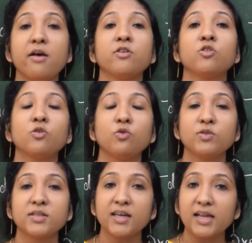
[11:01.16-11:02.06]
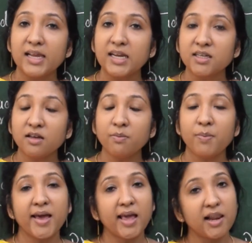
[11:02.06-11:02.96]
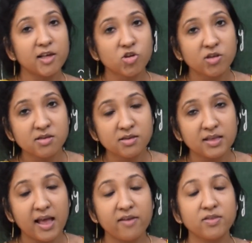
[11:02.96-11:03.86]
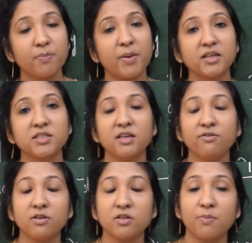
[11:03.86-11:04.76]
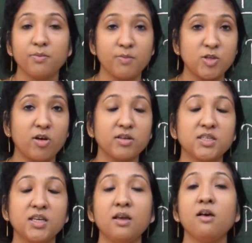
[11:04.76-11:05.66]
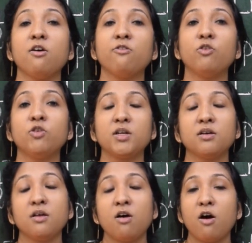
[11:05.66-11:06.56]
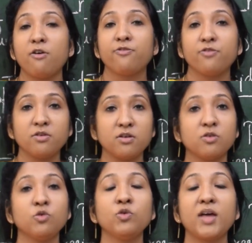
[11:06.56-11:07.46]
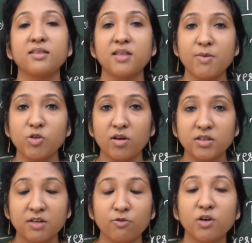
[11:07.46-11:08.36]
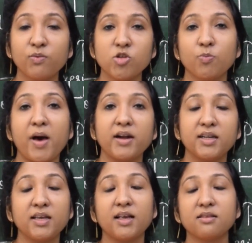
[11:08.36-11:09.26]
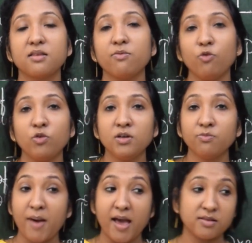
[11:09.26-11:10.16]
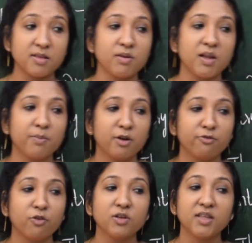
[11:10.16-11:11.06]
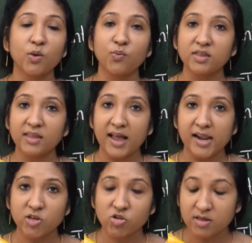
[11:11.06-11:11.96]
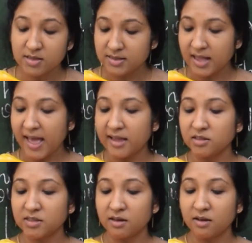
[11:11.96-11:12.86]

choose the leader by elections, and the majority vote of who gets the majority vote, which party gets the vote, maximum number of votes, they win the elections, and